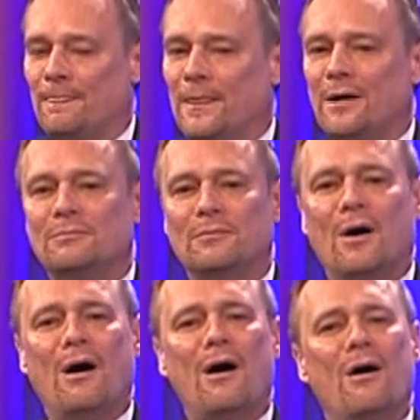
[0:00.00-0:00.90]
Now,
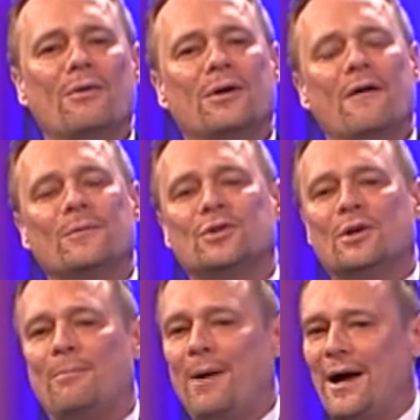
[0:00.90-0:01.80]
the government's
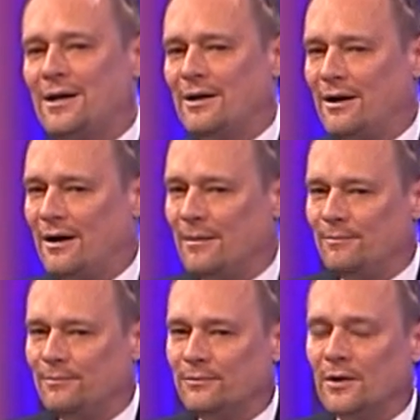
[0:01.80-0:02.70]
going to back it
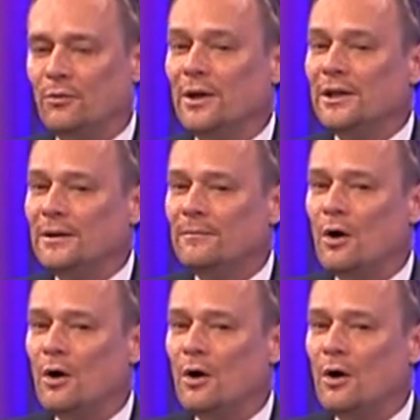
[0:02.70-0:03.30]
up. Really?